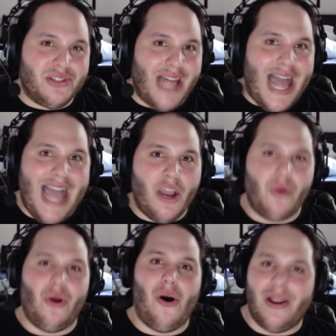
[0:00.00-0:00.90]
lag going
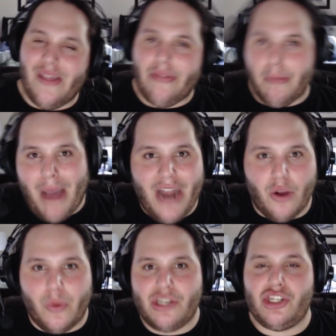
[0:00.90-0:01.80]
on, and then the buy to
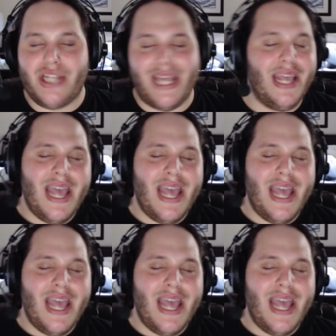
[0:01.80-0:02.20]
win shit.